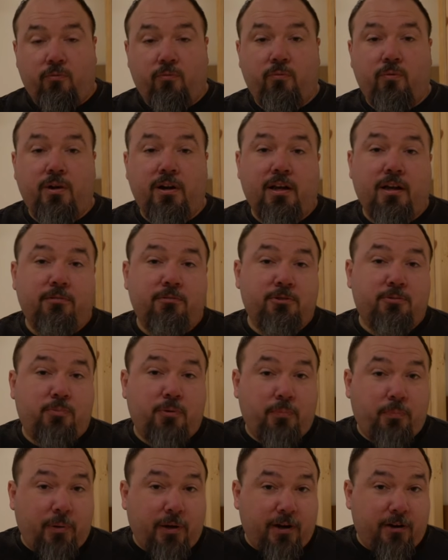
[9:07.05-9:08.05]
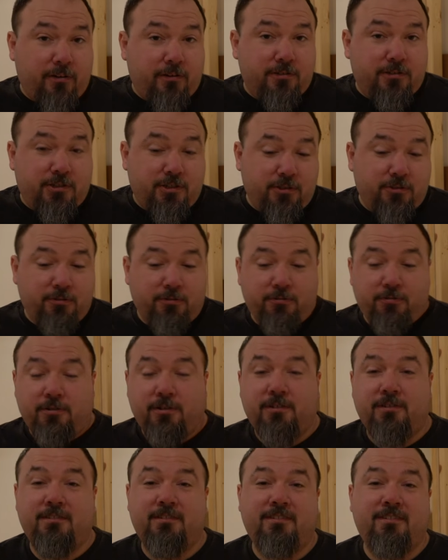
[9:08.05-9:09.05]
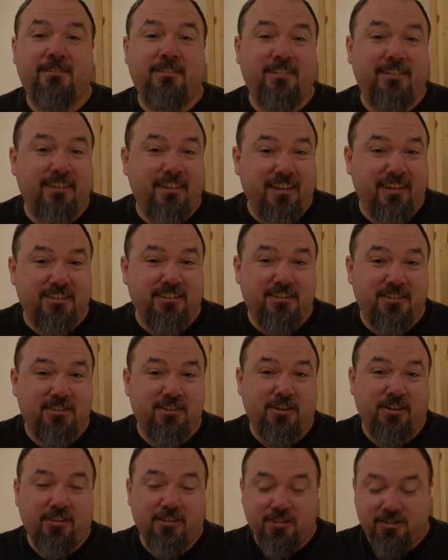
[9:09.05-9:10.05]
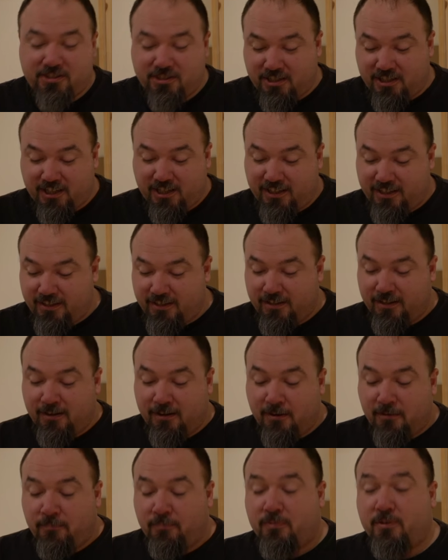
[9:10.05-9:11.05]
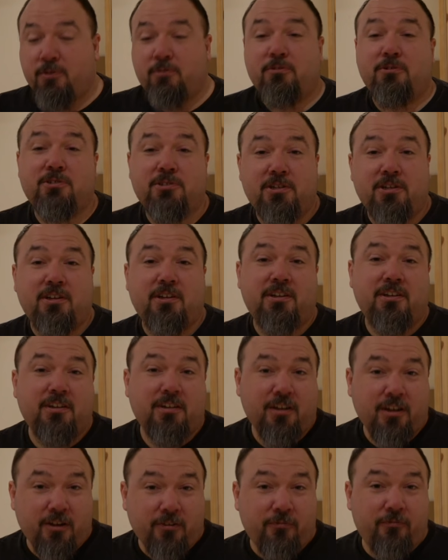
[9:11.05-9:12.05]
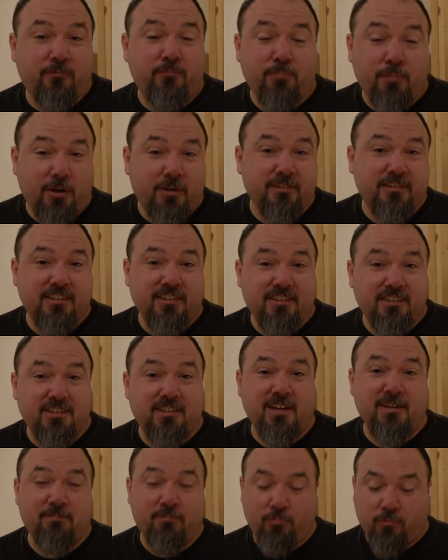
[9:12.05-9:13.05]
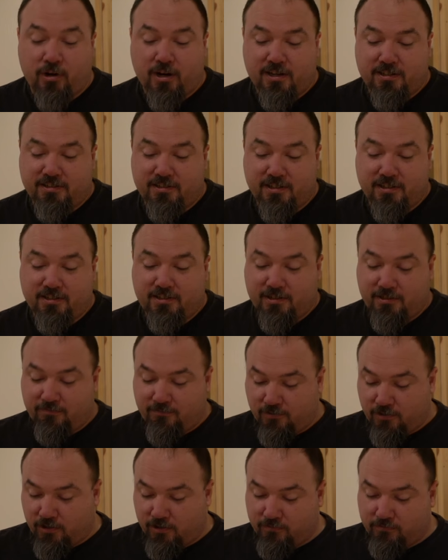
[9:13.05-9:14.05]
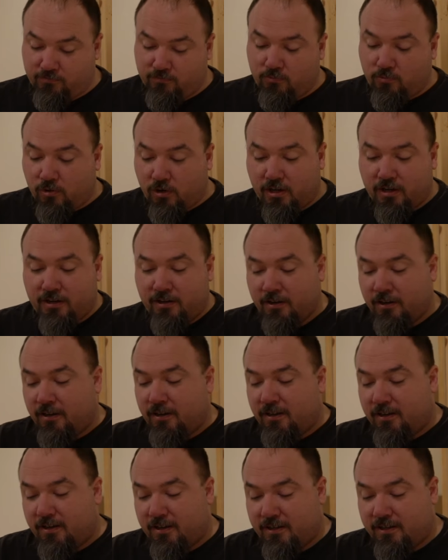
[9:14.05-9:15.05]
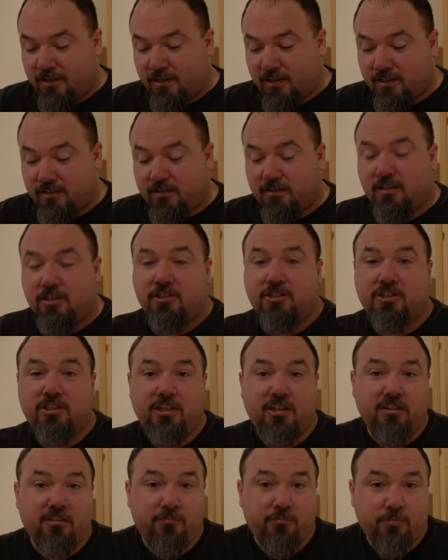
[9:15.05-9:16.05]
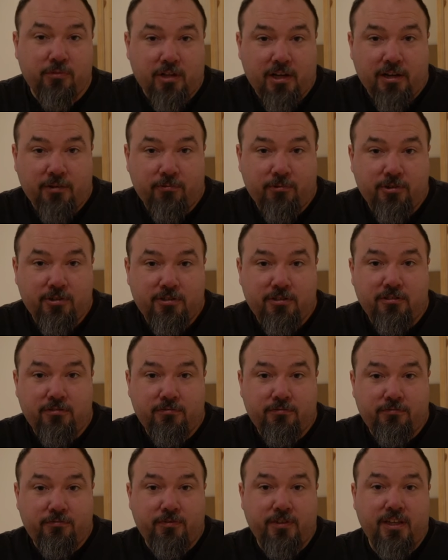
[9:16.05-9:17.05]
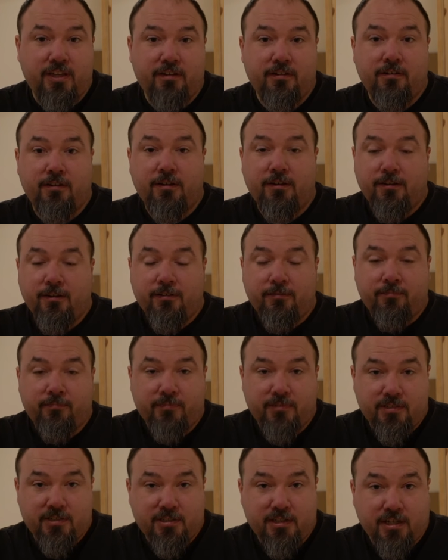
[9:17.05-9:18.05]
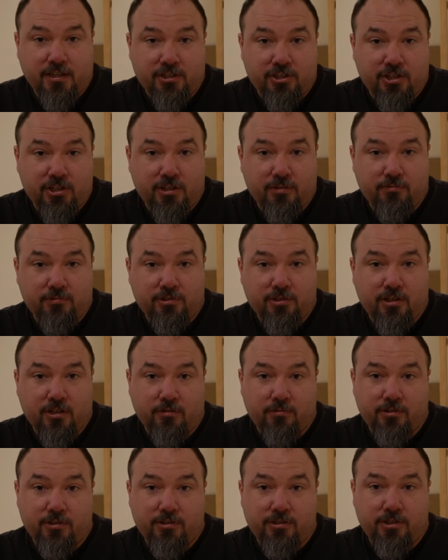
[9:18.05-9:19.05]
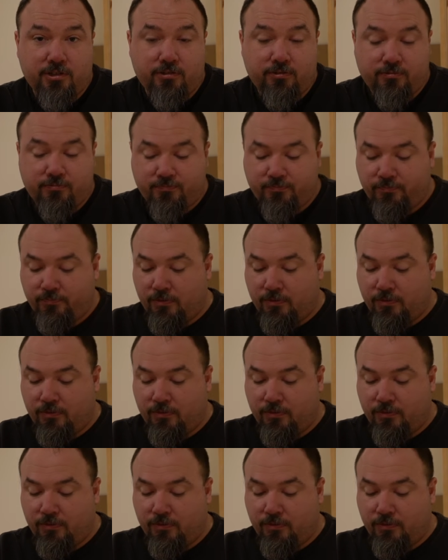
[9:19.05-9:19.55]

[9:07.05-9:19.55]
When I was prepared to install a sheet, there was a multi-step process involved. One, I cut the sheet of plywood to fit the section it was going to.